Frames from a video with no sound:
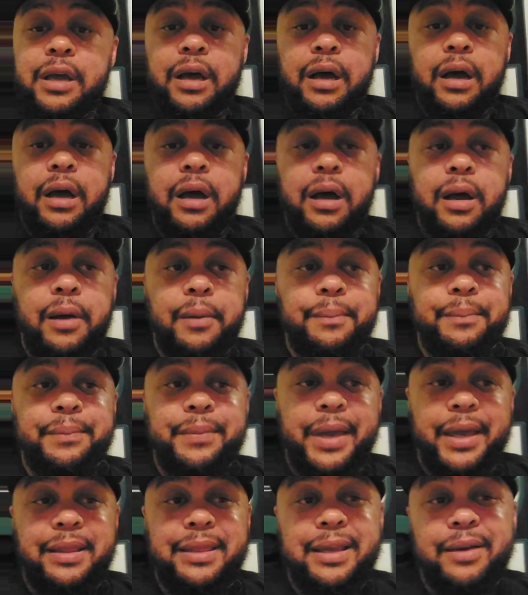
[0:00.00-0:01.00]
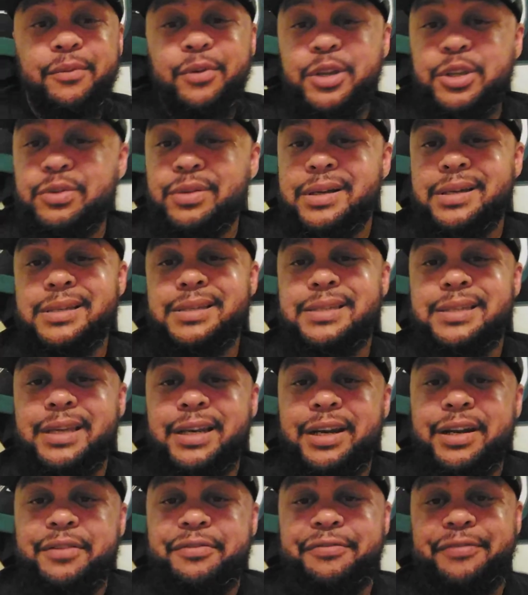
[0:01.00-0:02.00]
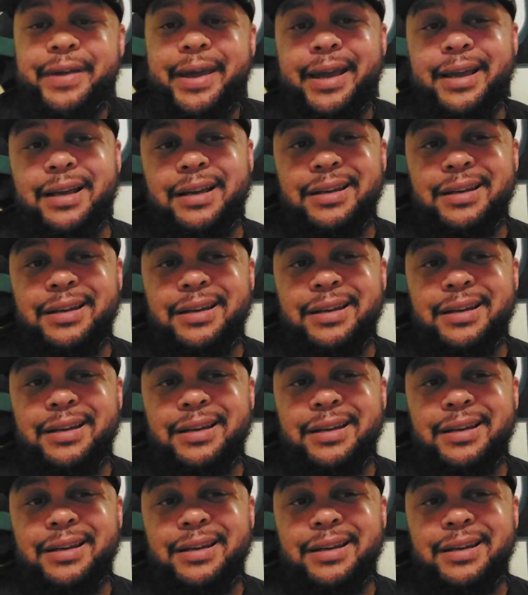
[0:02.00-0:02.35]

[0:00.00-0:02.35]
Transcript: And then when you consider the fact,